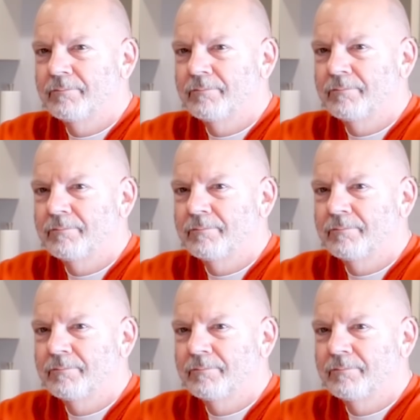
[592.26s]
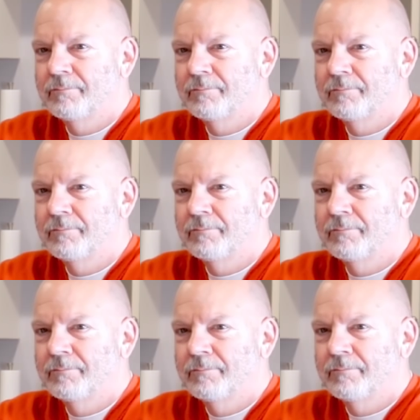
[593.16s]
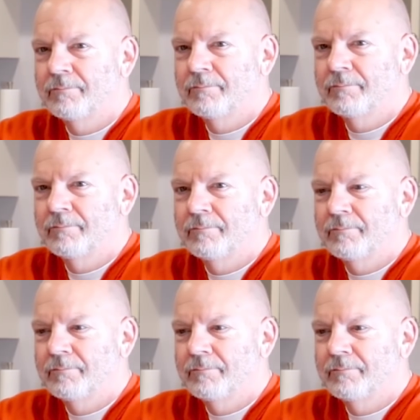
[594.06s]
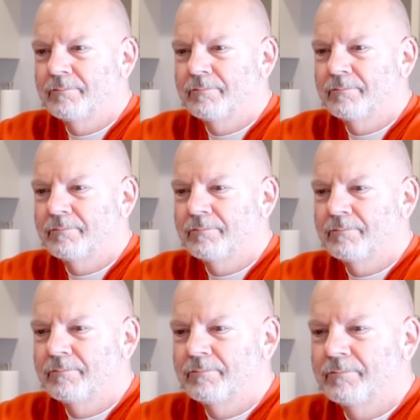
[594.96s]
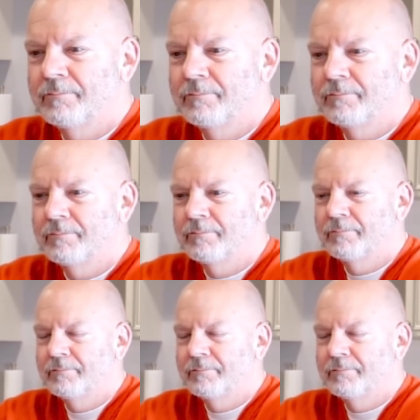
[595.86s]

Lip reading: The person shown says nothing.